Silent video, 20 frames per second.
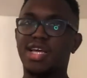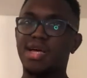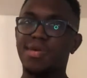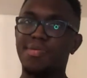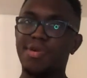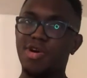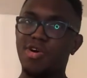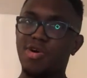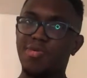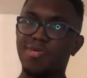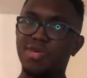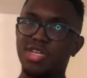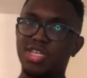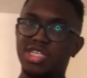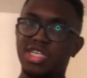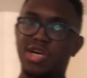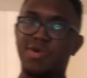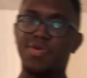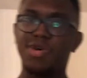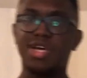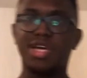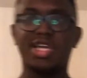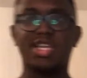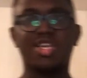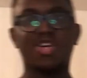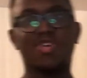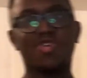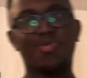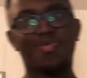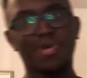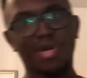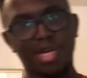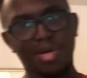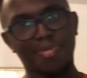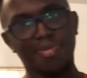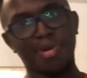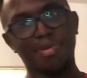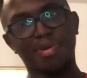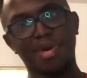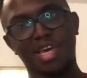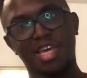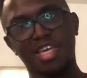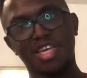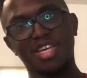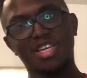come back home in the shower and then go pick up my bag.